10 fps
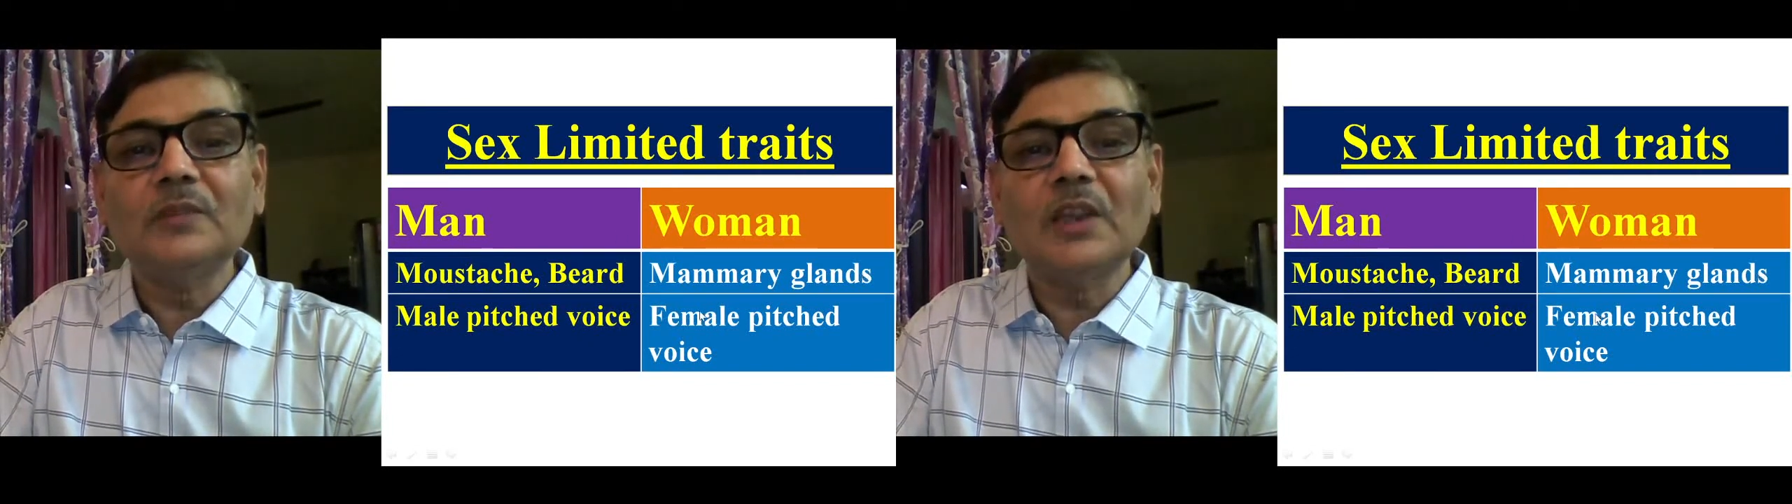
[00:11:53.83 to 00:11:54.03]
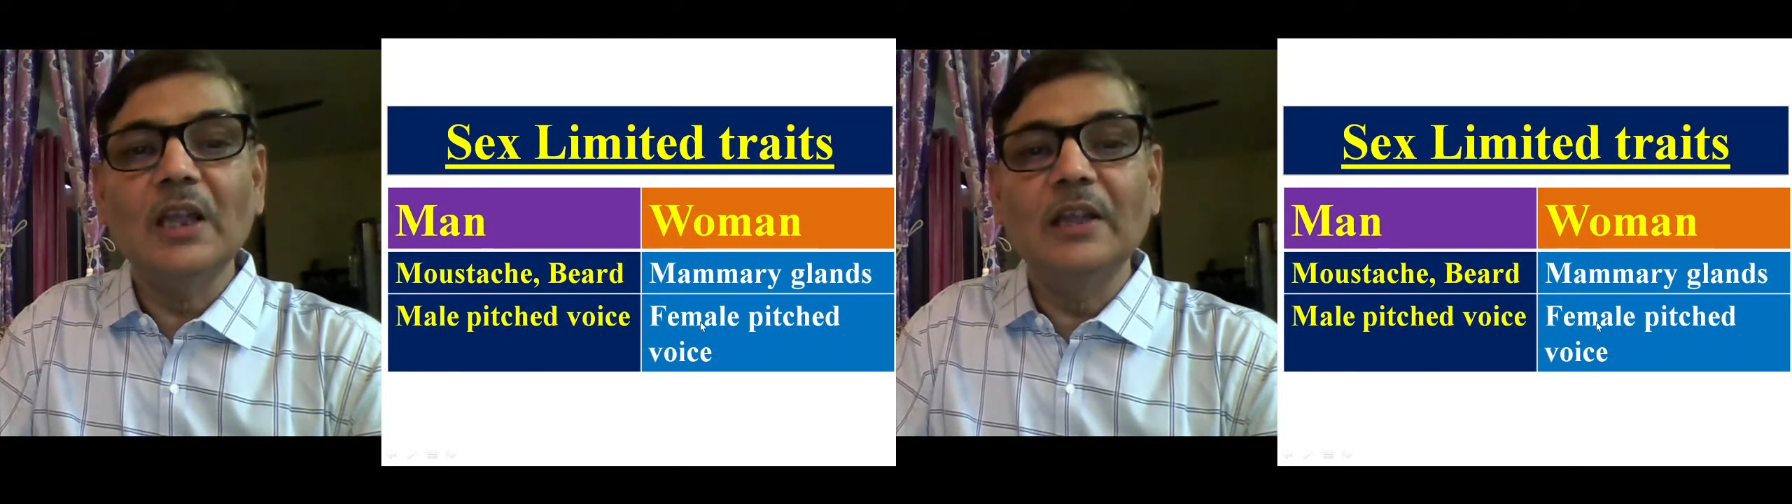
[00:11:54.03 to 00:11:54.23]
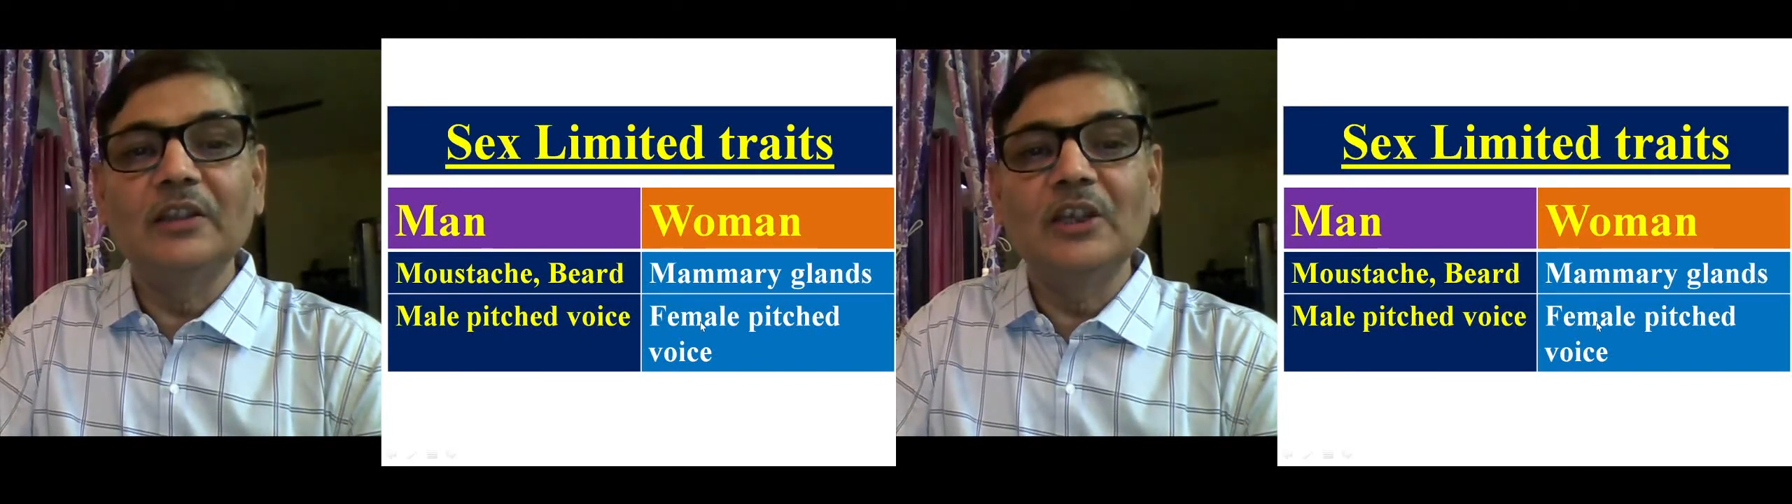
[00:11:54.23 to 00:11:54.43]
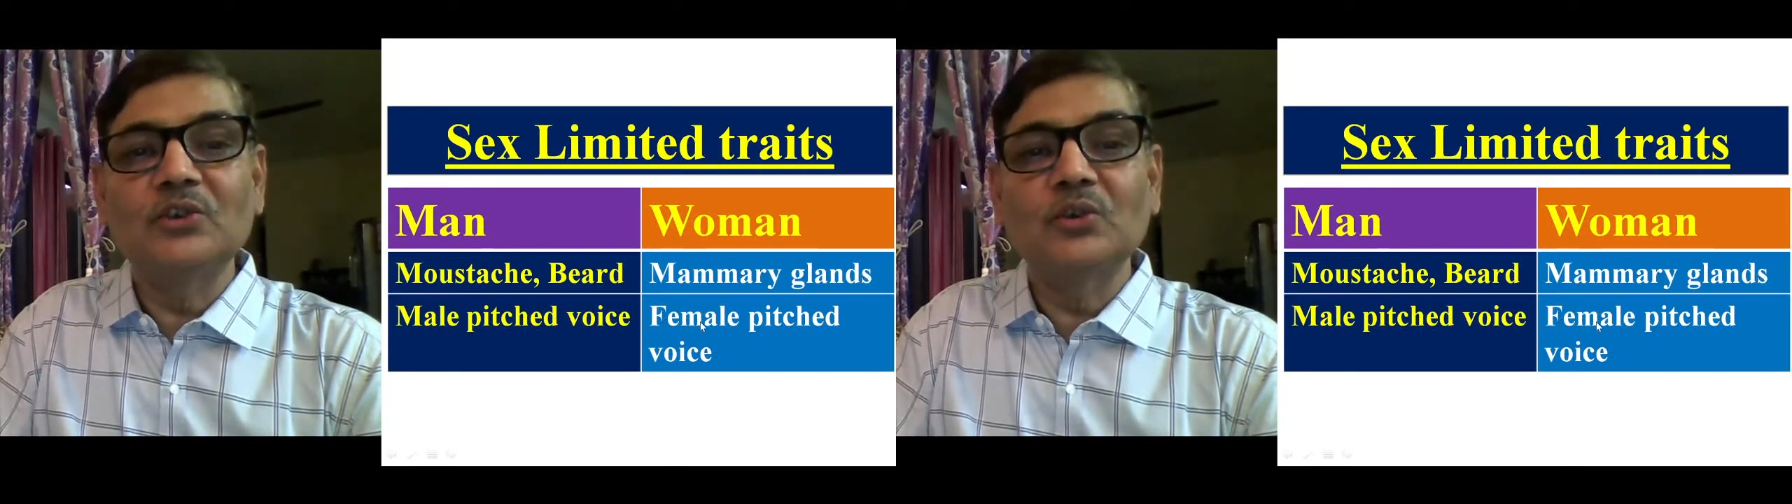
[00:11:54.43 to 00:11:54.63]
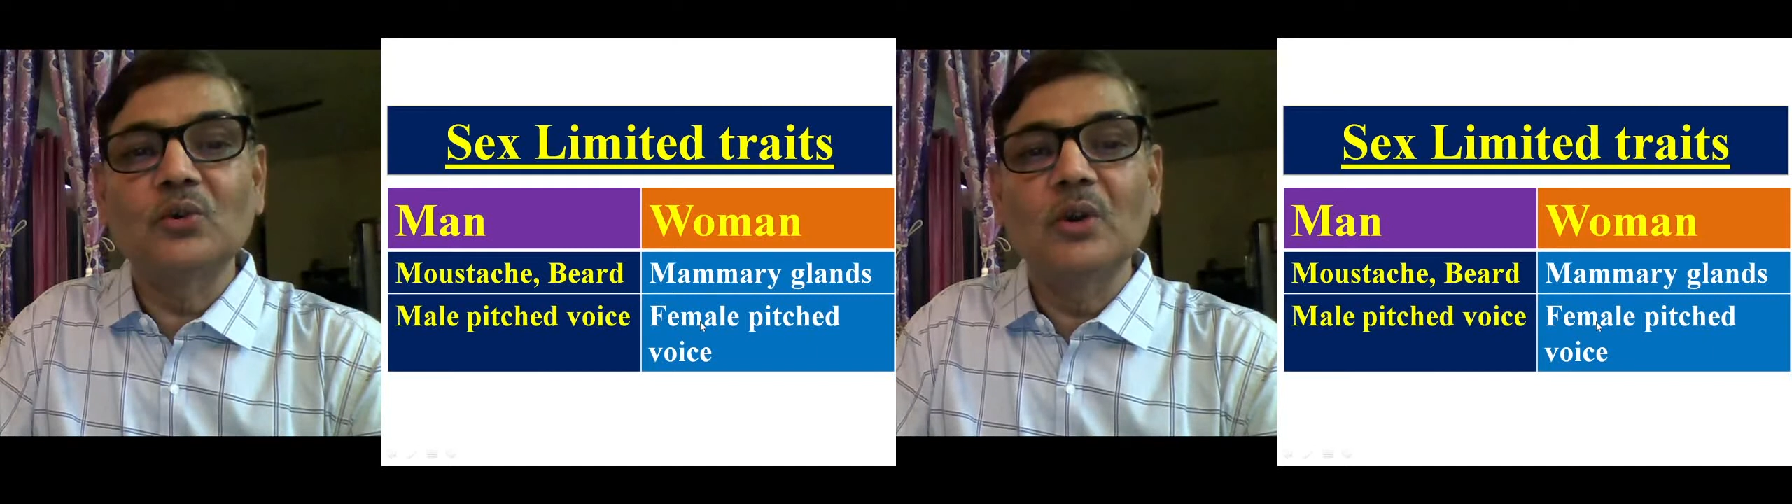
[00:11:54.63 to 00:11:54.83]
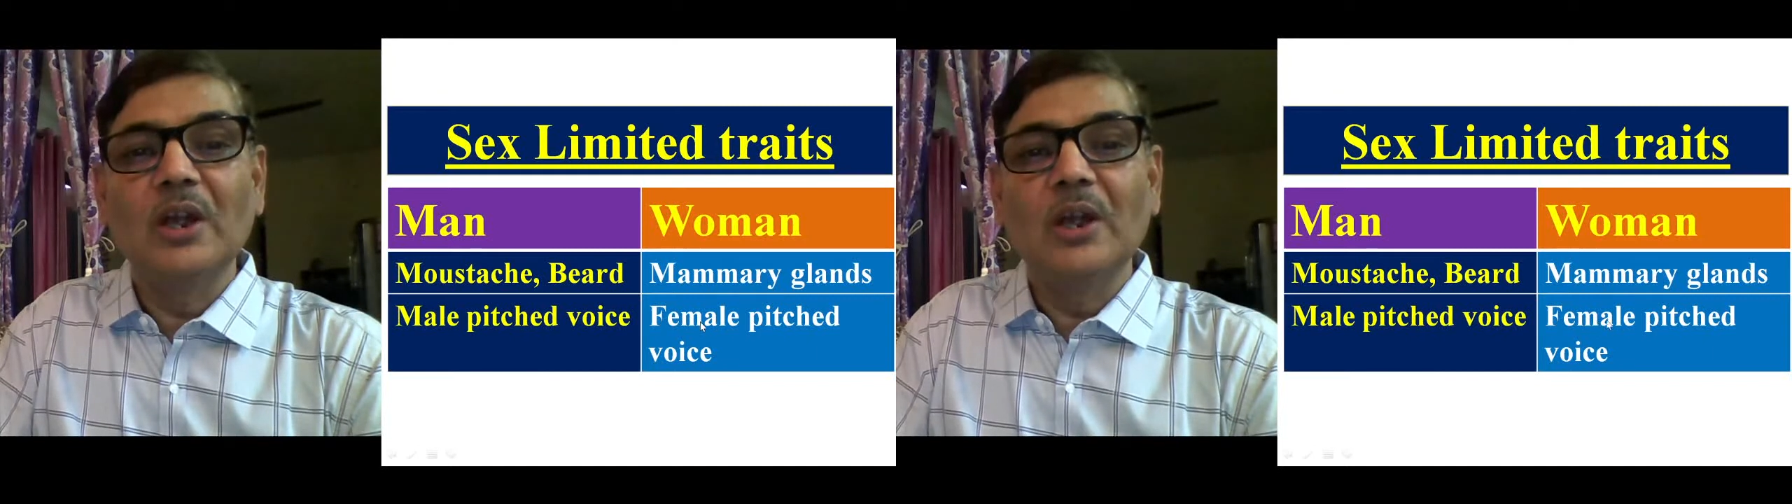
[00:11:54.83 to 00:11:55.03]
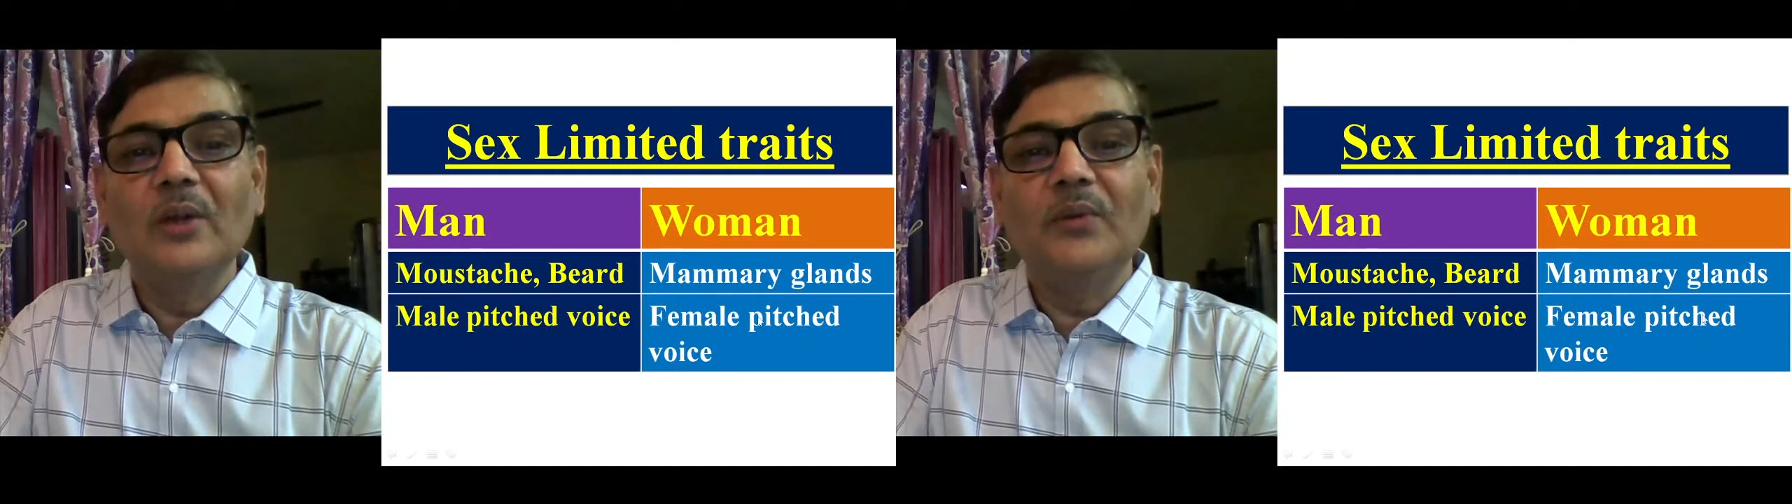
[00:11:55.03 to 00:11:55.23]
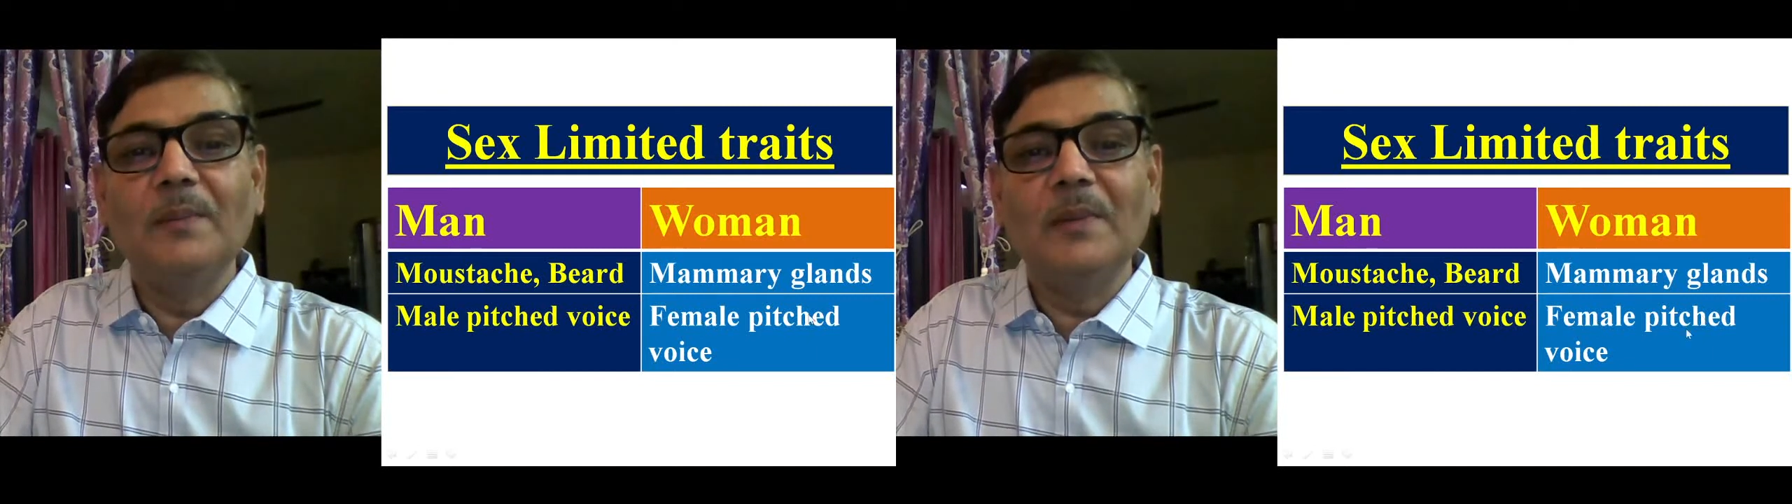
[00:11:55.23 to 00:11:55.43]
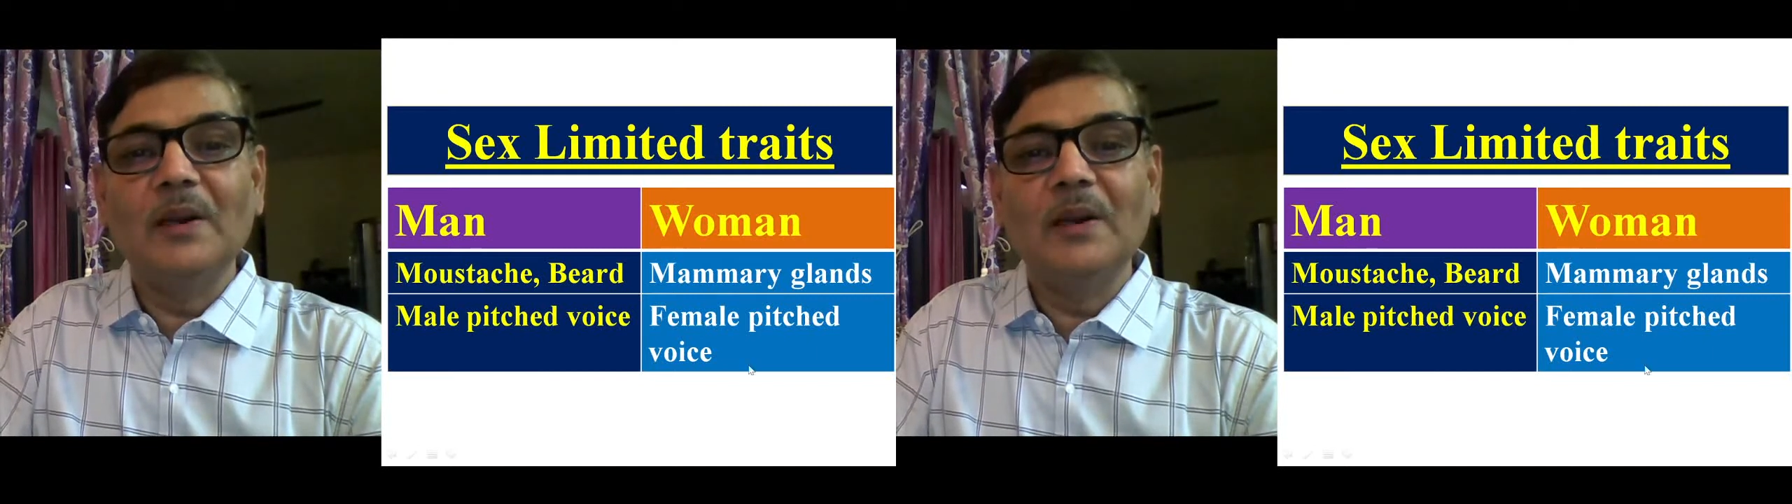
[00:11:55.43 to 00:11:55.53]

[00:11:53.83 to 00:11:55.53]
and they show female